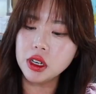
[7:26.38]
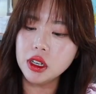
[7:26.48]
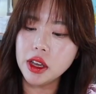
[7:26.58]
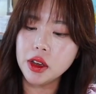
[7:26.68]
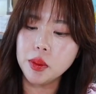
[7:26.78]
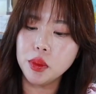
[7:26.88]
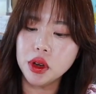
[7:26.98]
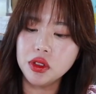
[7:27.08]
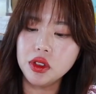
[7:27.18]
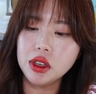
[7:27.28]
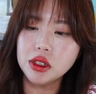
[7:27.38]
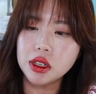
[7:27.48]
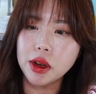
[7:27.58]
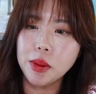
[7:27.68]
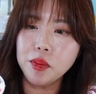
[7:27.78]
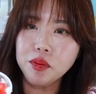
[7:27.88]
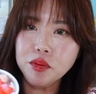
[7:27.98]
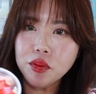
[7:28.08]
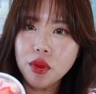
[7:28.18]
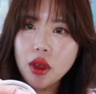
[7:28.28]
gonna like put these um,
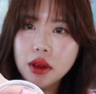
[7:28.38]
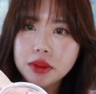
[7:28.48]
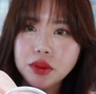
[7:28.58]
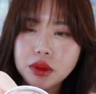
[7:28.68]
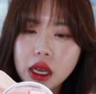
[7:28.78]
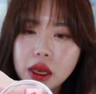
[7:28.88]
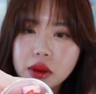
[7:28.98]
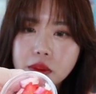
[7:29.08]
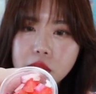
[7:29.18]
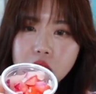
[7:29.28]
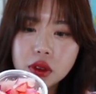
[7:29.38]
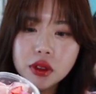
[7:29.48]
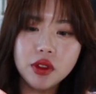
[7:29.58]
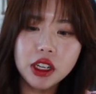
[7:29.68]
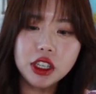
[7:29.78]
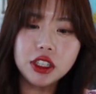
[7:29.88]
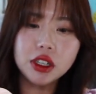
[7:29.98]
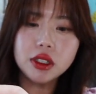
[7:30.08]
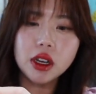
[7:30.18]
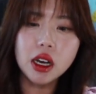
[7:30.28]
like pickled veggies
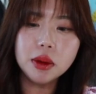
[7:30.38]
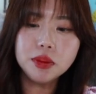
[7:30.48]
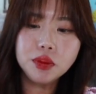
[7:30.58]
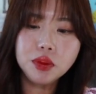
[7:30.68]
on top.